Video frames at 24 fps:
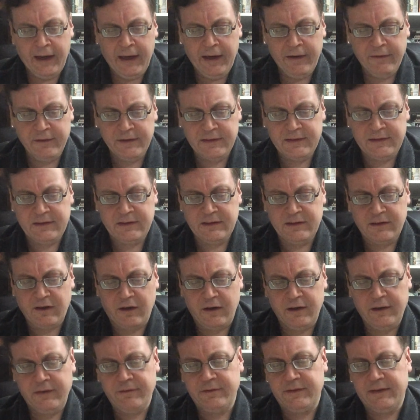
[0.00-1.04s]
It was the
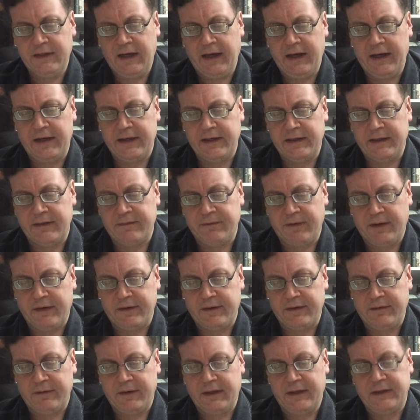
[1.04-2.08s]
dawn of day in the
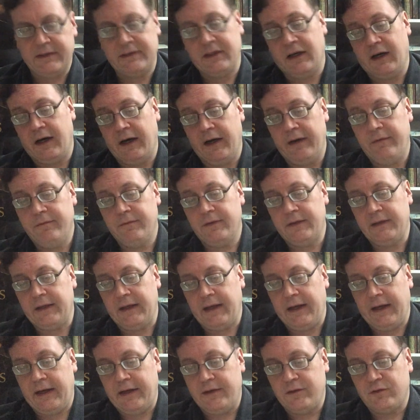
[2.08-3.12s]
merry May time, when the
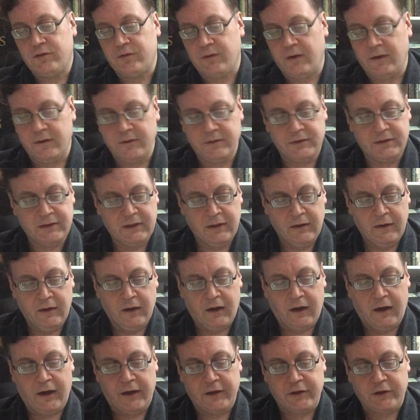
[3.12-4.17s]
hedgerows
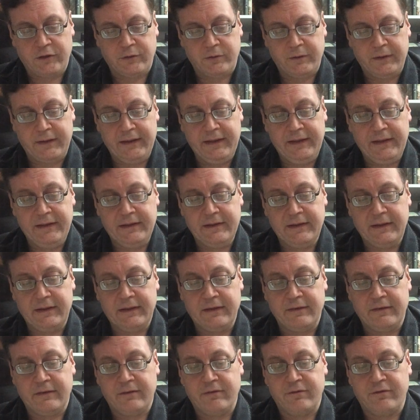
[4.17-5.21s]
are green
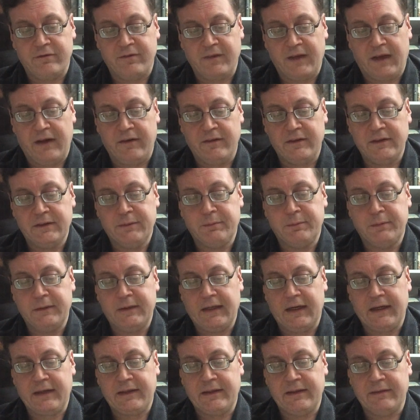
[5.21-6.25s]
and flowers
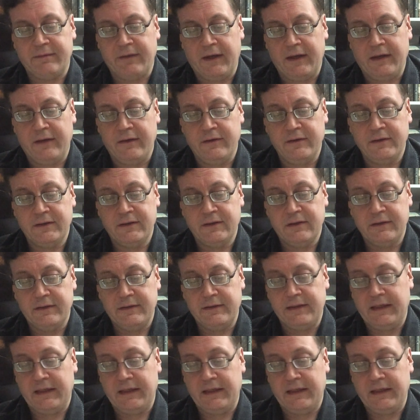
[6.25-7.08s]
bedeck the meadows,